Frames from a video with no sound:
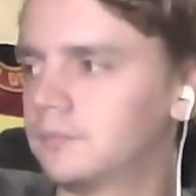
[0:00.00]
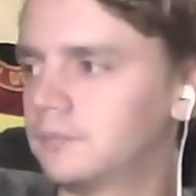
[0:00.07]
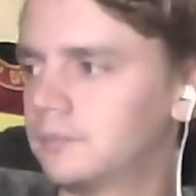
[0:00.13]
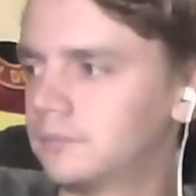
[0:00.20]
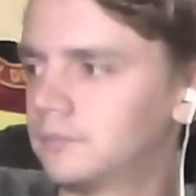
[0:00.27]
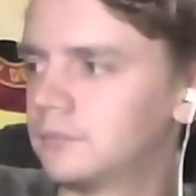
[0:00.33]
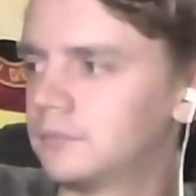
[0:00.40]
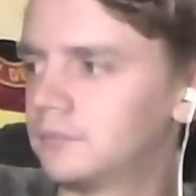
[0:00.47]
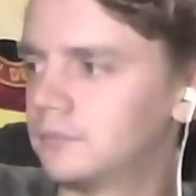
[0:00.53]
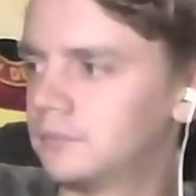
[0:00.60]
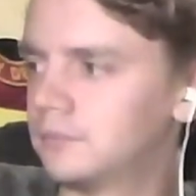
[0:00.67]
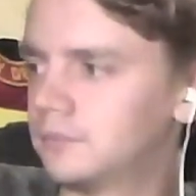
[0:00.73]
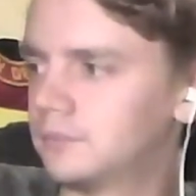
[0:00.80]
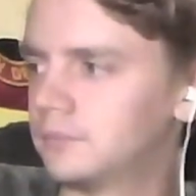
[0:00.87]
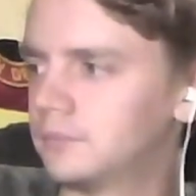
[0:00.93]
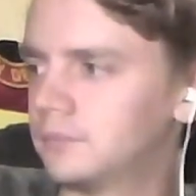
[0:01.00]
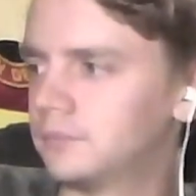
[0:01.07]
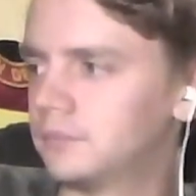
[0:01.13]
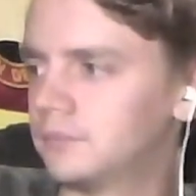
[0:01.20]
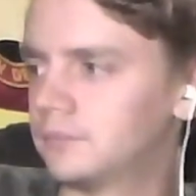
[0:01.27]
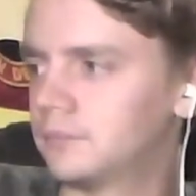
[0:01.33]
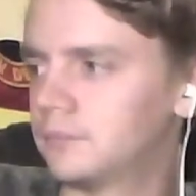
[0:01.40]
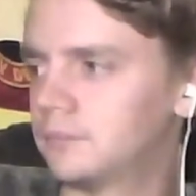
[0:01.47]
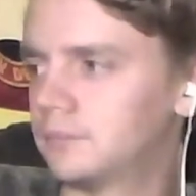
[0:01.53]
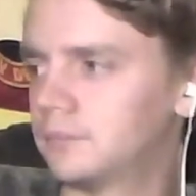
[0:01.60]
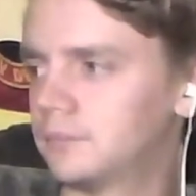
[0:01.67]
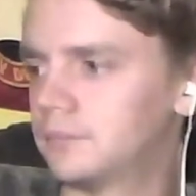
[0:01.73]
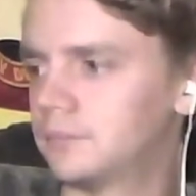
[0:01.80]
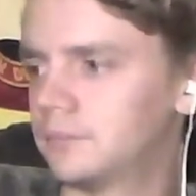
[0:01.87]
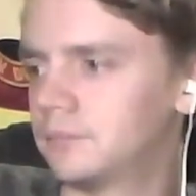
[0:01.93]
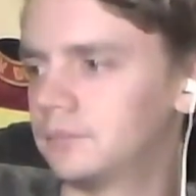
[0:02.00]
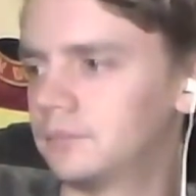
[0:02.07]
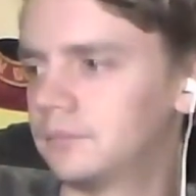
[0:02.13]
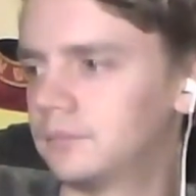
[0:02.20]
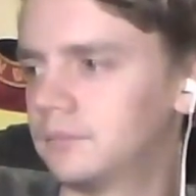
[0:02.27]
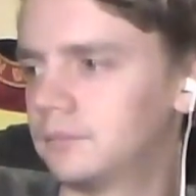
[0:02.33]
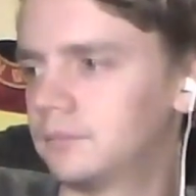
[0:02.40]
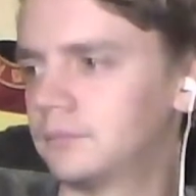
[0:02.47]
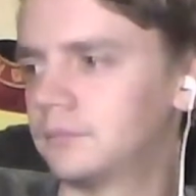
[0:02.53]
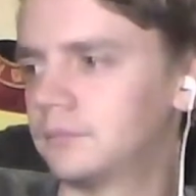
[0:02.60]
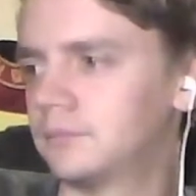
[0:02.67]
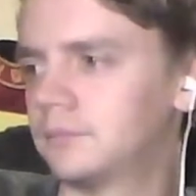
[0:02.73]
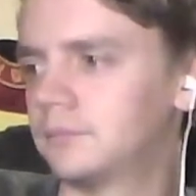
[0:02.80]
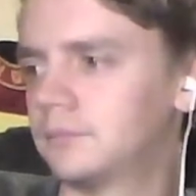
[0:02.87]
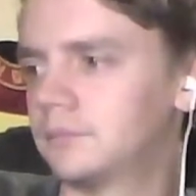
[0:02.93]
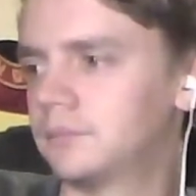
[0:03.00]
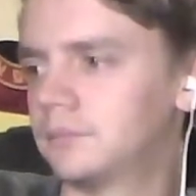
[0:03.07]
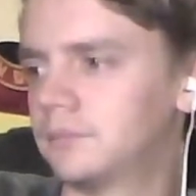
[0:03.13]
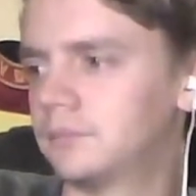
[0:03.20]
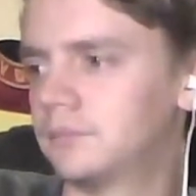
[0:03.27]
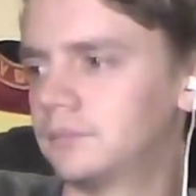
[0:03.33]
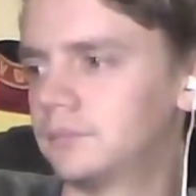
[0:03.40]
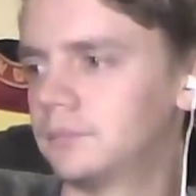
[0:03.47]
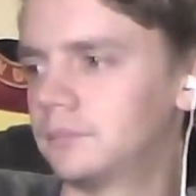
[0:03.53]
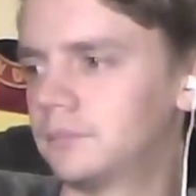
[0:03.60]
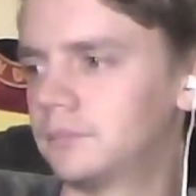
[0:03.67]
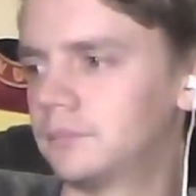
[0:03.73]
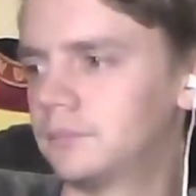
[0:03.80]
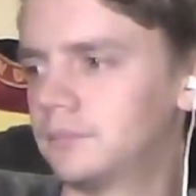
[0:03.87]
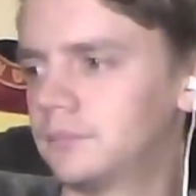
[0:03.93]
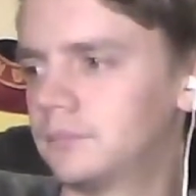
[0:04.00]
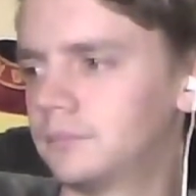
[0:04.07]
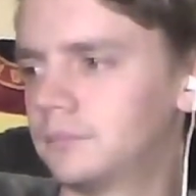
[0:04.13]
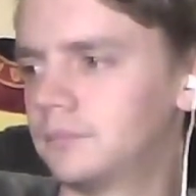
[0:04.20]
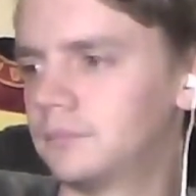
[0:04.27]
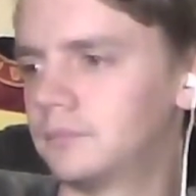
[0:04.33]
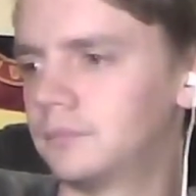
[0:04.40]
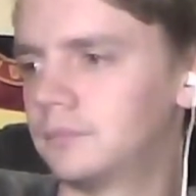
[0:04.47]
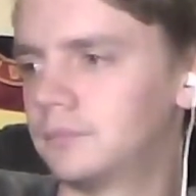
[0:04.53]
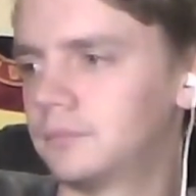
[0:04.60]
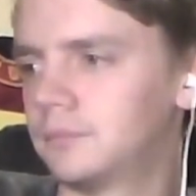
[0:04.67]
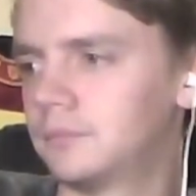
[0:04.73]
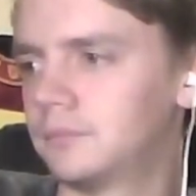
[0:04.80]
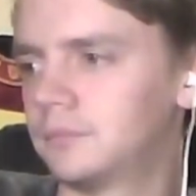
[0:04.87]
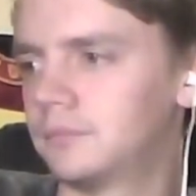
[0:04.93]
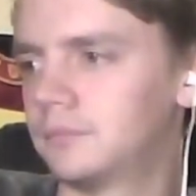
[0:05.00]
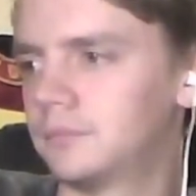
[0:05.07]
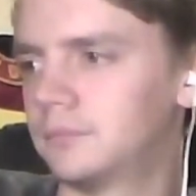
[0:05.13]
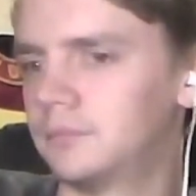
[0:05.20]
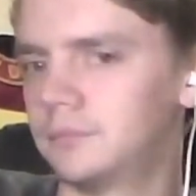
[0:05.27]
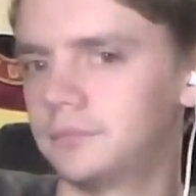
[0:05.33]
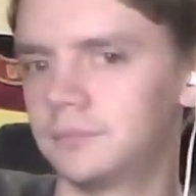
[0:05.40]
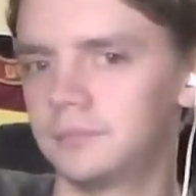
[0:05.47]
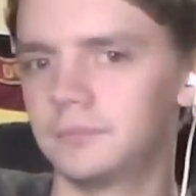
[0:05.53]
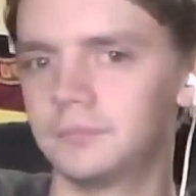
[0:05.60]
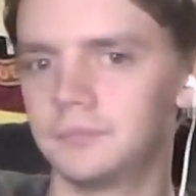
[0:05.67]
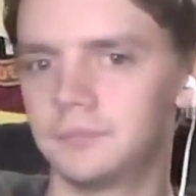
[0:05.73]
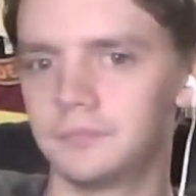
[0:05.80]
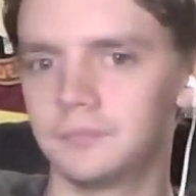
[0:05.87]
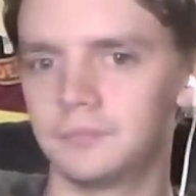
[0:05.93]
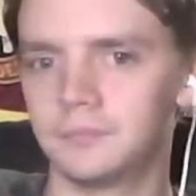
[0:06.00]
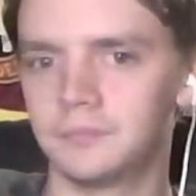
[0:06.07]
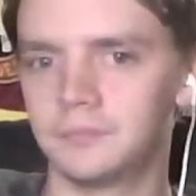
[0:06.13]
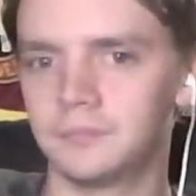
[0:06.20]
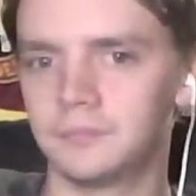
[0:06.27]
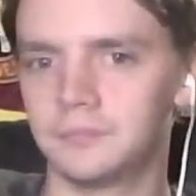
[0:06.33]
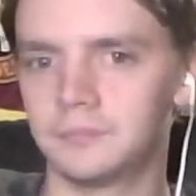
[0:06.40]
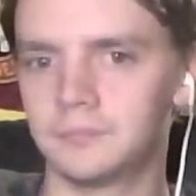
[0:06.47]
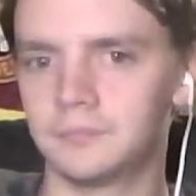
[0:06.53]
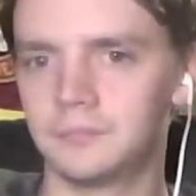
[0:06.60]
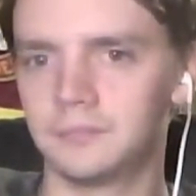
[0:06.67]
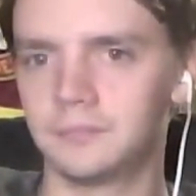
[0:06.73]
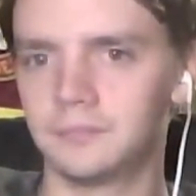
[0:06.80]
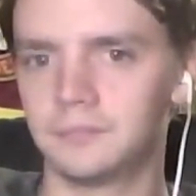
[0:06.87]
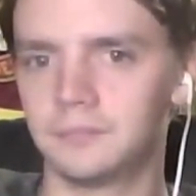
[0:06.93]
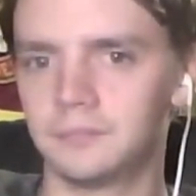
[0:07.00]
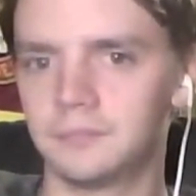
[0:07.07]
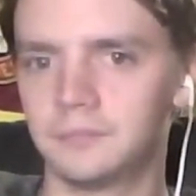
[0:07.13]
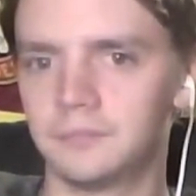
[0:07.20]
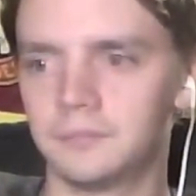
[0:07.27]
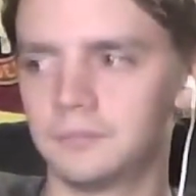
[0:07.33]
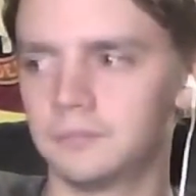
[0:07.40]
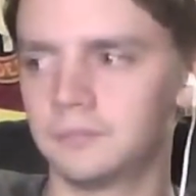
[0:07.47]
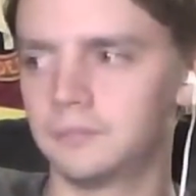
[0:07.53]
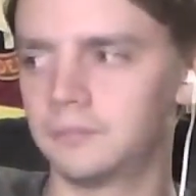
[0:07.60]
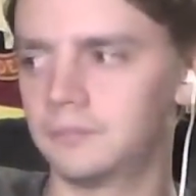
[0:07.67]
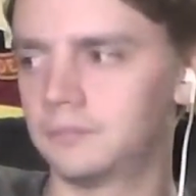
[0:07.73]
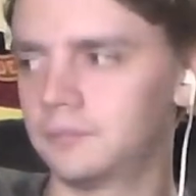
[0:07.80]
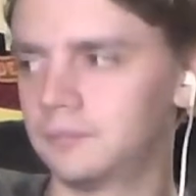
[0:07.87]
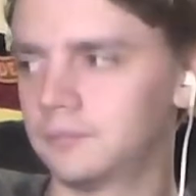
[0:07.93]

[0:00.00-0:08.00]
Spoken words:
No words are spoken by the person on screen.